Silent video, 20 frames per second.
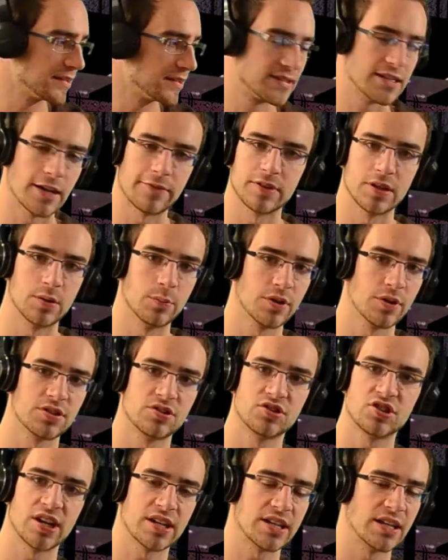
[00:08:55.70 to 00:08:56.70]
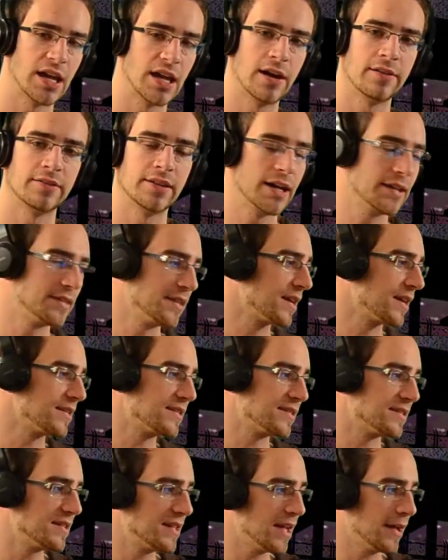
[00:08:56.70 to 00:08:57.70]
think it's definitely worth checking out, and I think
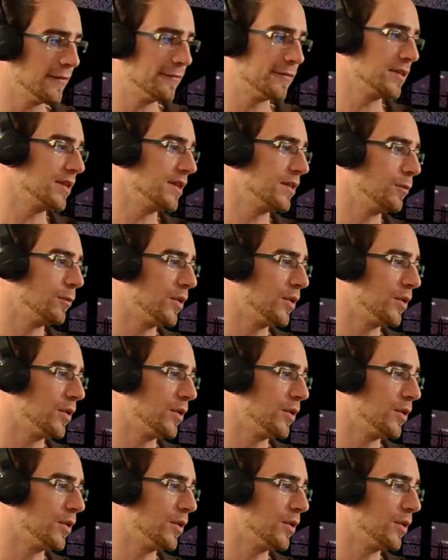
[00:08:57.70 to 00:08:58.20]
it's definitely